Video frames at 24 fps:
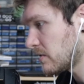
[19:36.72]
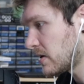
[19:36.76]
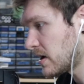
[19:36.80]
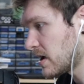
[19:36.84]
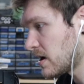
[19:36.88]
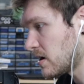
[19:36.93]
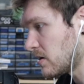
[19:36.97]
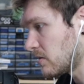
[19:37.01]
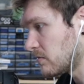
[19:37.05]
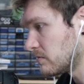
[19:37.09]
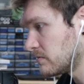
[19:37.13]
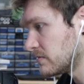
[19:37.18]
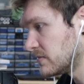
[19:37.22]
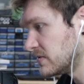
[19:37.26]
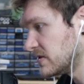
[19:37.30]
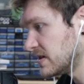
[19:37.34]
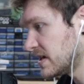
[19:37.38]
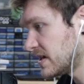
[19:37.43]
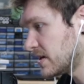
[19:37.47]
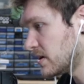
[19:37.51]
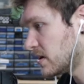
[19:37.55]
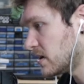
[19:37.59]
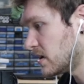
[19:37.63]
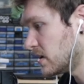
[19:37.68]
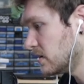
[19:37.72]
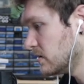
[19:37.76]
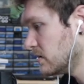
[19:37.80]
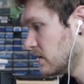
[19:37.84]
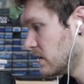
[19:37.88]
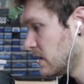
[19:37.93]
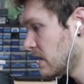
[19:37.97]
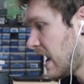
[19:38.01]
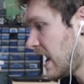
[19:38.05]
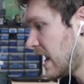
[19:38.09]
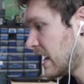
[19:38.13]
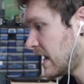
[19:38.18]
we go. Dead on.
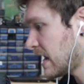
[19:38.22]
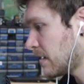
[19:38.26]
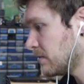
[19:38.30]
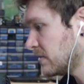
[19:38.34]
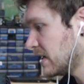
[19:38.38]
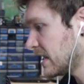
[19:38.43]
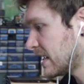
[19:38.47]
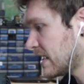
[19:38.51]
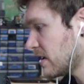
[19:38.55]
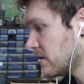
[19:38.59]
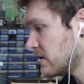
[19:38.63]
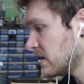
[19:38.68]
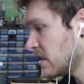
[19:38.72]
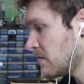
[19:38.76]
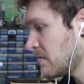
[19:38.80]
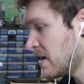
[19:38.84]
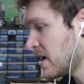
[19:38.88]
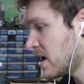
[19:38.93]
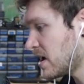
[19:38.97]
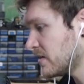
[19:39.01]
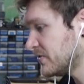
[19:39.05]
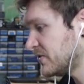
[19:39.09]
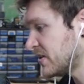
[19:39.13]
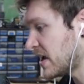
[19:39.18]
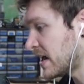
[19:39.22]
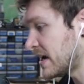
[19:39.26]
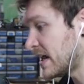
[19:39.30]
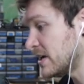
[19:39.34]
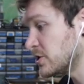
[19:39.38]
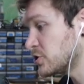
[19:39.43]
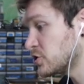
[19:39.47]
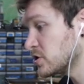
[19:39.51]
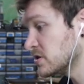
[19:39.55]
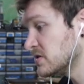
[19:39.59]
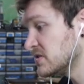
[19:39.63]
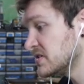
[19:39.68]
And I'm going to calculate my offset, and I
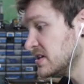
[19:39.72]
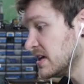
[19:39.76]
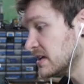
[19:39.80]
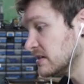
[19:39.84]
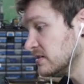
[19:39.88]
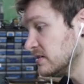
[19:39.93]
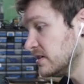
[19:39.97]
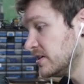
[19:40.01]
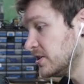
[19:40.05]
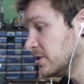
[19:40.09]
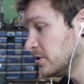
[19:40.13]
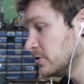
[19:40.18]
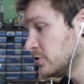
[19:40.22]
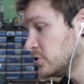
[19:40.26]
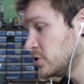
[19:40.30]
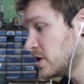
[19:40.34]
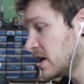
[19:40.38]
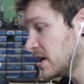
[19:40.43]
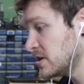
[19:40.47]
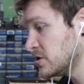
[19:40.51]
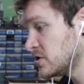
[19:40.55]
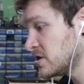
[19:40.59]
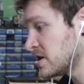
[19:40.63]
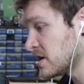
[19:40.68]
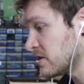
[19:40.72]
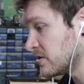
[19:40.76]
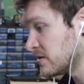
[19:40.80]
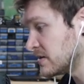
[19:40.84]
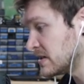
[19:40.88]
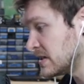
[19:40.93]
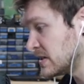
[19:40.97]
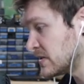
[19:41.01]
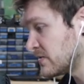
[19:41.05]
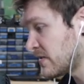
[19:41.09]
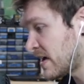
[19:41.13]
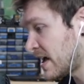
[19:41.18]
should see a little change here in
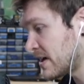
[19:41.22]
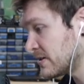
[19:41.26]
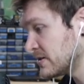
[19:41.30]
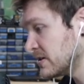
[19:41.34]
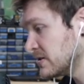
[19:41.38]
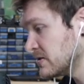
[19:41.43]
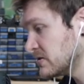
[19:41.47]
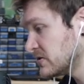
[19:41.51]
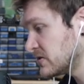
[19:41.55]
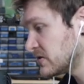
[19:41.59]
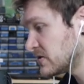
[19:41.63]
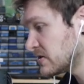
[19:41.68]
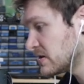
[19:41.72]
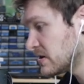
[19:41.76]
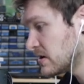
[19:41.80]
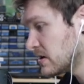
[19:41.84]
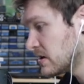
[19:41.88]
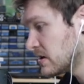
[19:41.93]
these values.